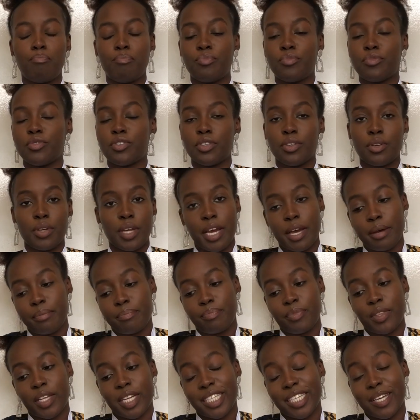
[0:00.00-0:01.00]
So yeah,
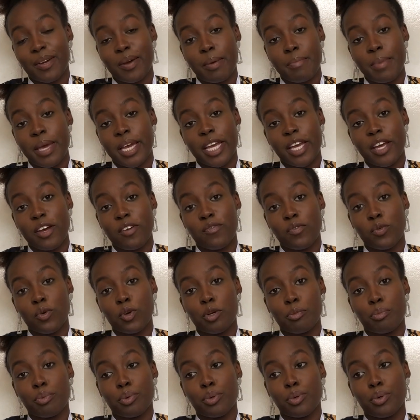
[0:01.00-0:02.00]
that's how I make it
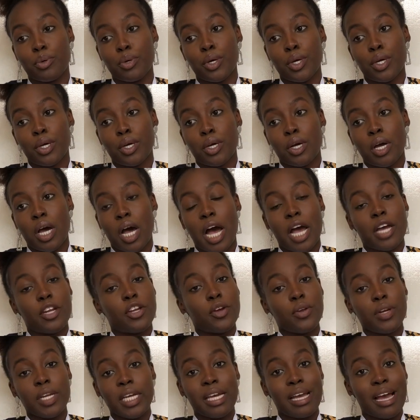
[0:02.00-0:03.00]
affordable. I
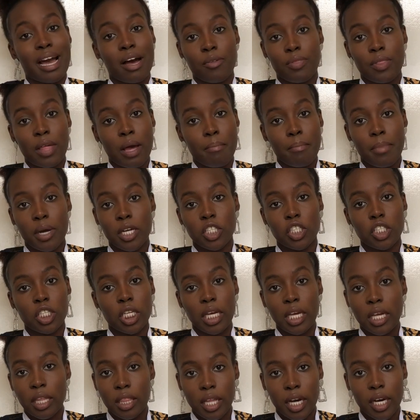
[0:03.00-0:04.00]
don't eat out that much
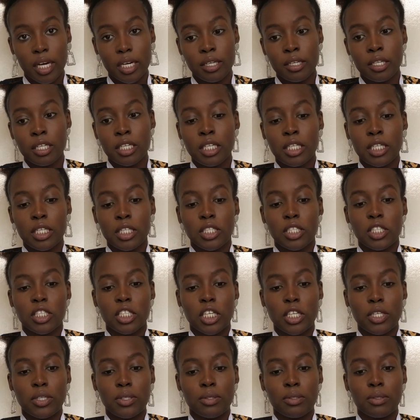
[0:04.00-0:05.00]
either,
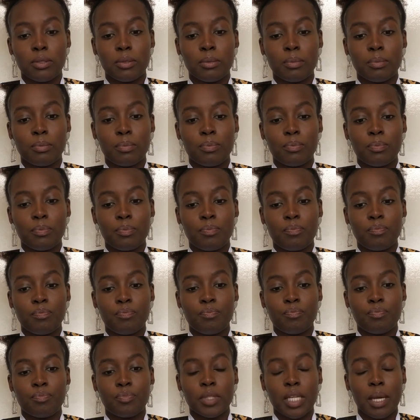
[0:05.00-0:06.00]
so
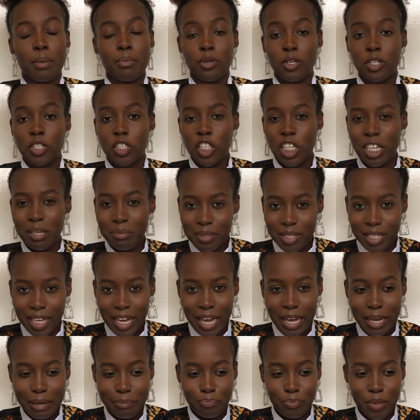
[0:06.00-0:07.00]
I'm not a
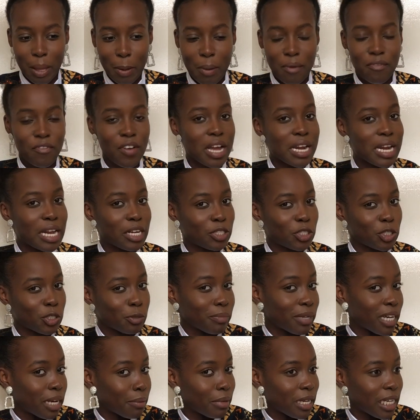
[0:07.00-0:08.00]
cheapskate. I'm a financial
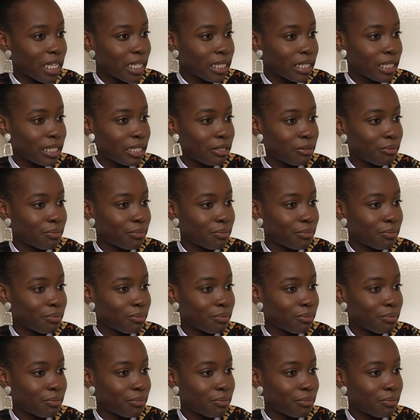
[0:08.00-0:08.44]
minimalist.